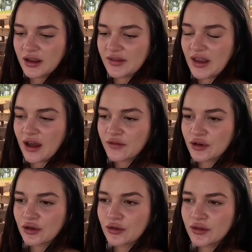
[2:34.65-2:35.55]
in the
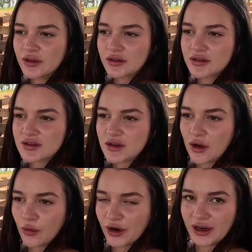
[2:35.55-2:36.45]
afternoon.
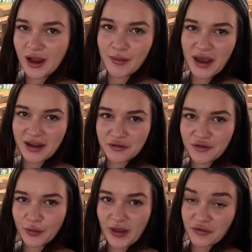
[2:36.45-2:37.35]
So we're gonna come back and
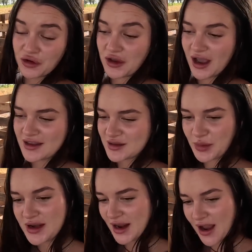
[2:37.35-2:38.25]
film that for you guys.
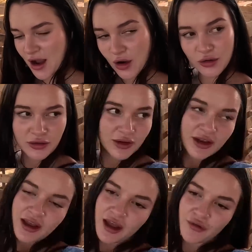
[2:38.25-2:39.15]
But now,
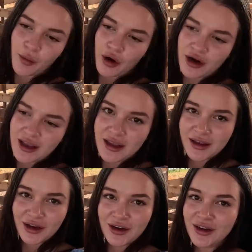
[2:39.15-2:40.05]
if I'm already
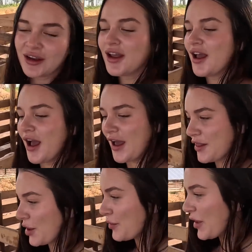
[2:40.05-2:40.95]
here, I
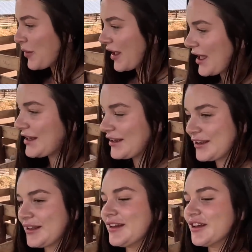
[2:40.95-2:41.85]
thought maybe I'd
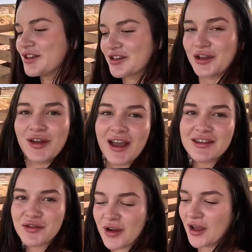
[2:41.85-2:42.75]
show you
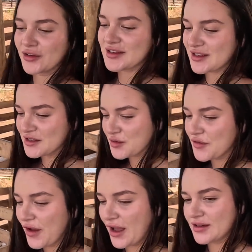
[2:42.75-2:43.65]
guys around since
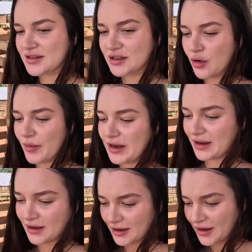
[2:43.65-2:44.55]
we've had so
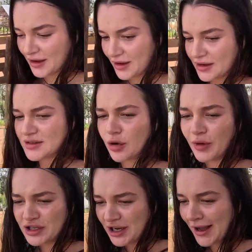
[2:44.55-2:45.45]
many, so
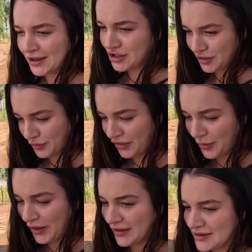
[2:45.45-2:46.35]
much action with the
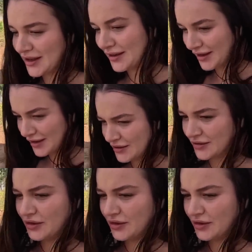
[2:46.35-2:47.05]
pigs lately.